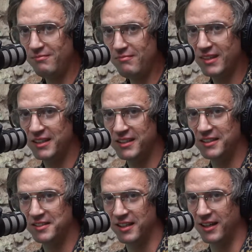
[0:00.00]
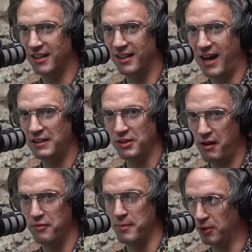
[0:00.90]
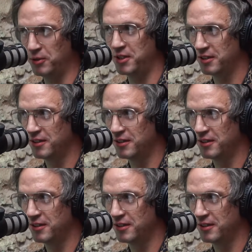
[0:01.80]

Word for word: Because I love milk.